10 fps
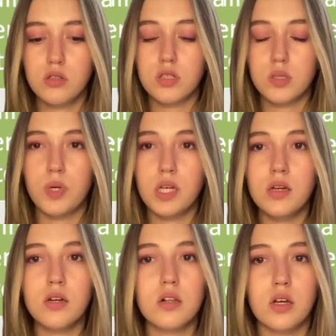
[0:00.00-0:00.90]
speak
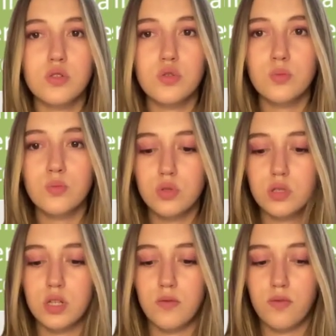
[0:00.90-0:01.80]
in classrooms
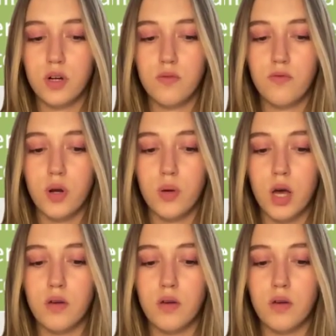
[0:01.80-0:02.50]
differ from